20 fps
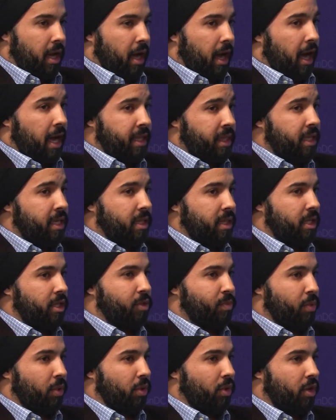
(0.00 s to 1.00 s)
I think these
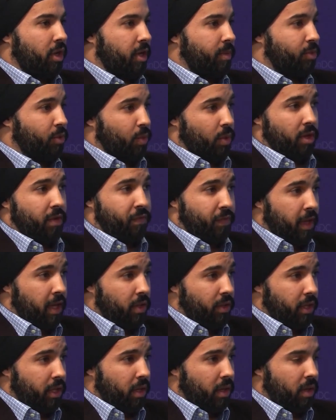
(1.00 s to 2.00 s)
programs were a
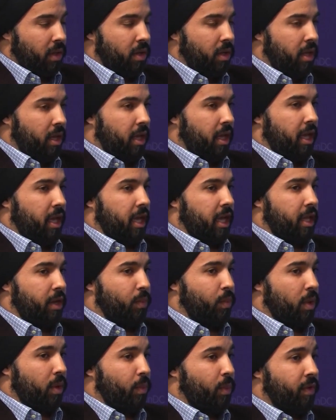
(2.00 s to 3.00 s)
failure.
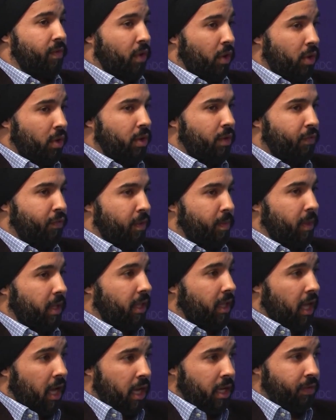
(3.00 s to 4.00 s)
And what we've heard from a
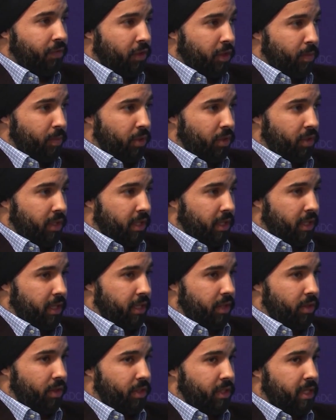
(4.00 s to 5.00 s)
lot of community
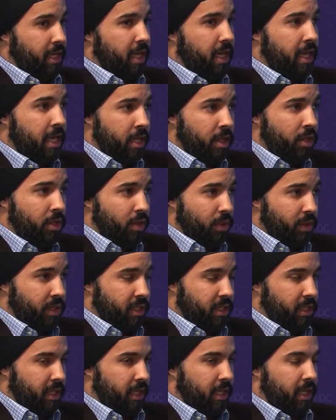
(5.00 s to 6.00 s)
leaders in those
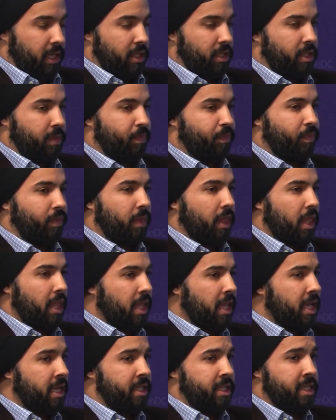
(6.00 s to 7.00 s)
cities
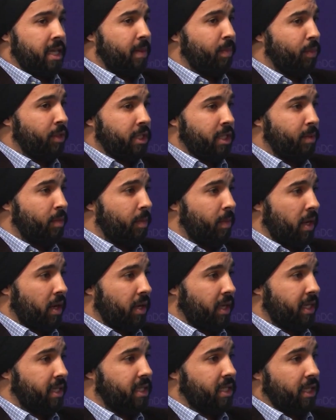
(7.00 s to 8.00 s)
is that Muslim
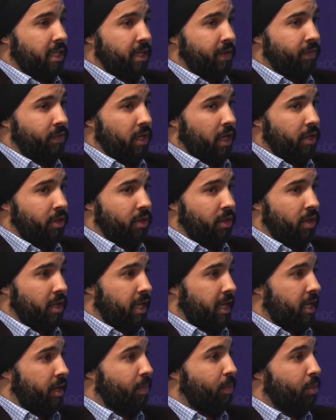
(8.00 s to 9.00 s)
Americans lived under
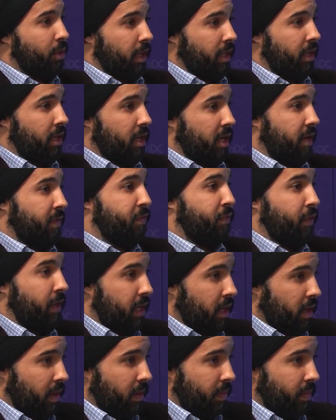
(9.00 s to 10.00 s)
an umbrella of
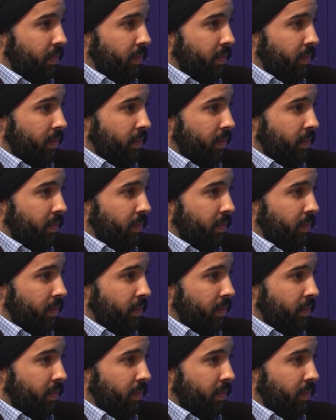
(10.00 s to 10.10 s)
fear.